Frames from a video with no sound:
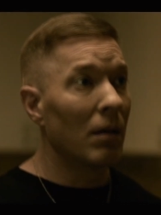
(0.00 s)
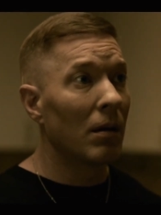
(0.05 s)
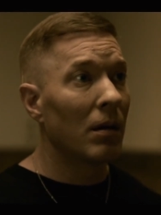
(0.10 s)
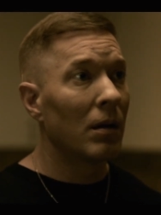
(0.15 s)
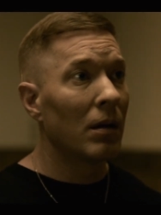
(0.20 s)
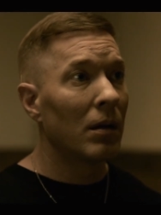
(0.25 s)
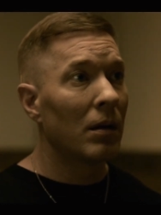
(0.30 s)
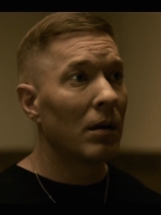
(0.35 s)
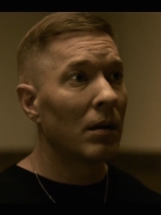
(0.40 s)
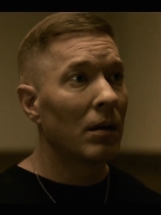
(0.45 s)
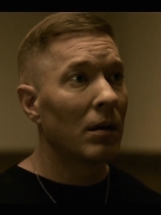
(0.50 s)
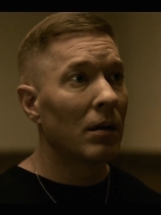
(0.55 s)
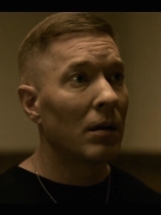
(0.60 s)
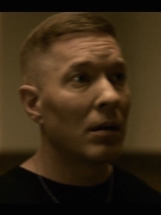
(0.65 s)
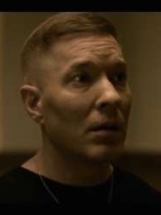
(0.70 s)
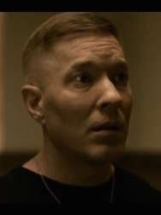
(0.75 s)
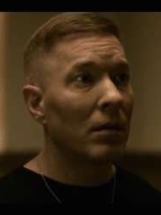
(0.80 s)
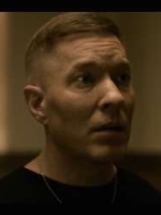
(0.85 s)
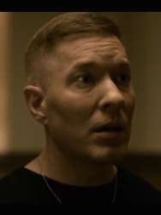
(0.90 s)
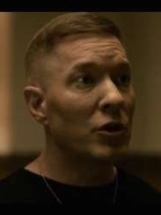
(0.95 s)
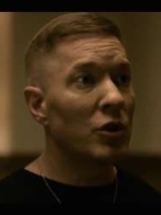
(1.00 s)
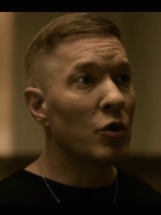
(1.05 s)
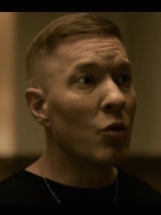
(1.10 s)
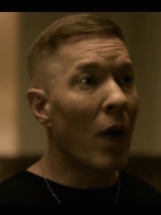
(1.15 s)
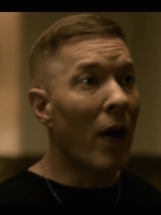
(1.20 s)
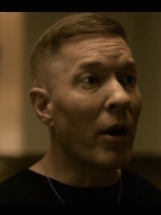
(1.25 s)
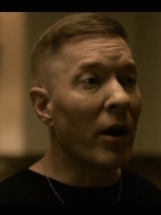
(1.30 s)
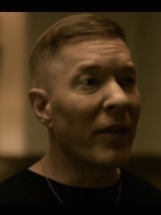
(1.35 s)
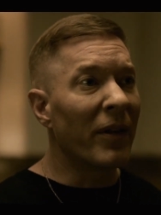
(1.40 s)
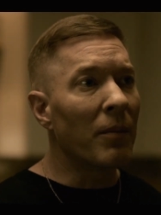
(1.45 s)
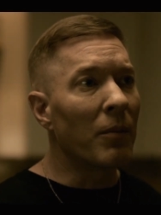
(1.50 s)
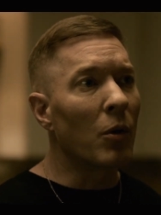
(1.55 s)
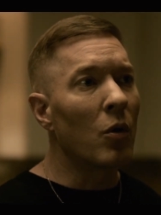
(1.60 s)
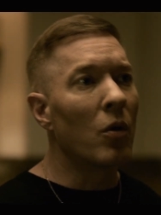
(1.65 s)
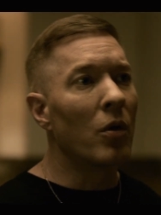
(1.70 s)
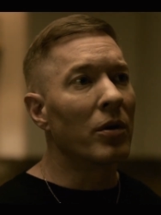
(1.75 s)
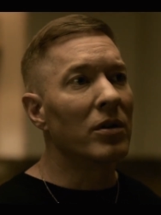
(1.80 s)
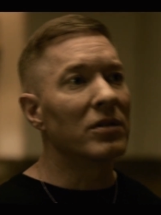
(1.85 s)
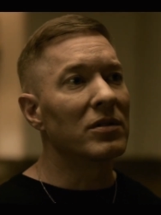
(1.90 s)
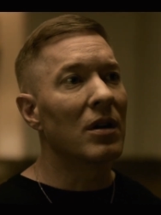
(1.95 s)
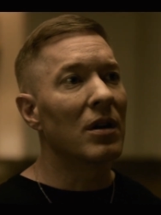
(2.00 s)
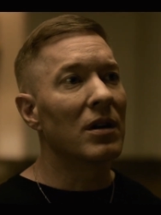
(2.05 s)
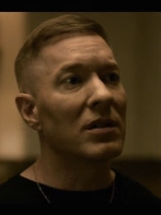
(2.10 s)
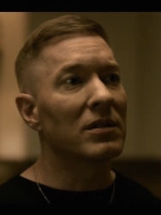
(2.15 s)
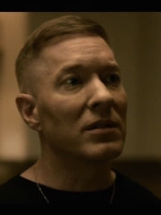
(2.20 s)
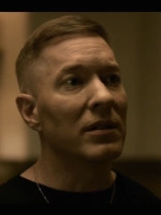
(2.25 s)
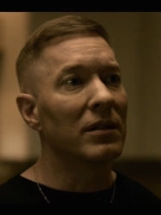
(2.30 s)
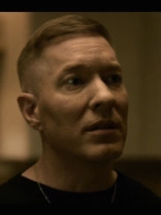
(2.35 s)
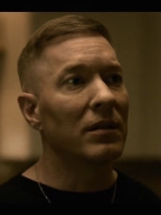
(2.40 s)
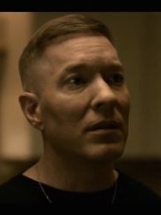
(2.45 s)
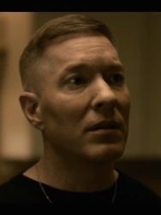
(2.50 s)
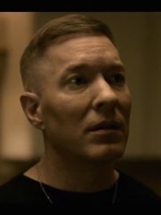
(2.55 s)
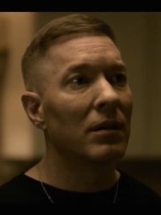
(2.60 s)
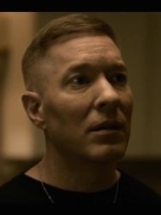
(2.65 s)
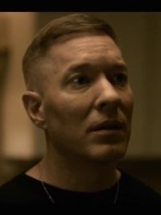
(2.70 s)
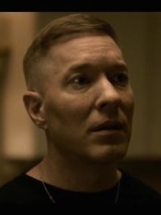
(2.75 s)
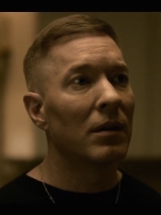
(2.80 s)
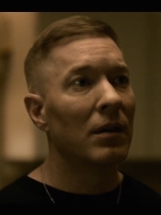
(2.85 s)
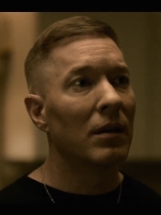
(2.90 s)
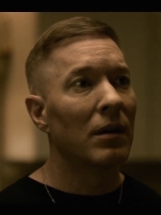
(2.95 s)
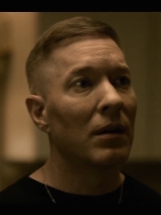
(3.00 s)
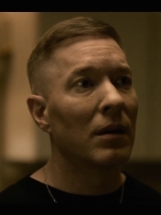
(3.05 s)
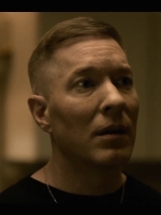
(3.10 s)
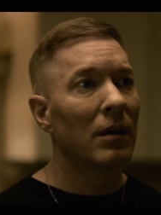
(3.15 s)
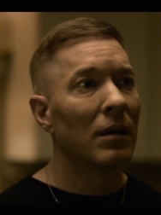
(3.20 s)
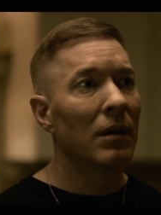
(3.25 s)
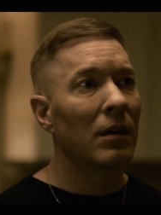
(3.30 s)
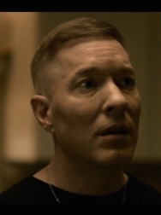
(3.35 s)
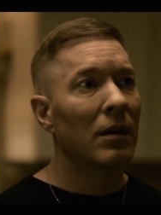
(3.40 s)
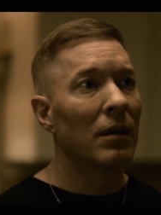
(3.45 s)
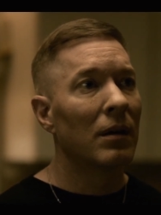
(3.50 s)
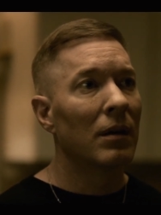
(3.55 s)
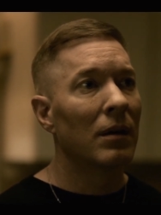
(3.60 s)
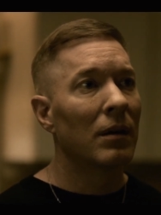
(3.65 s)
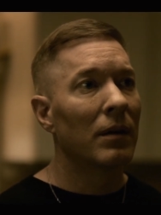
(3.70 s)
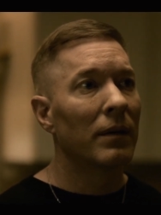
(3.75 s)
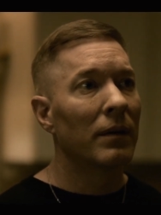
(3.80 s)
He wants to work, he wants to make money, shit like that, and Tommy told him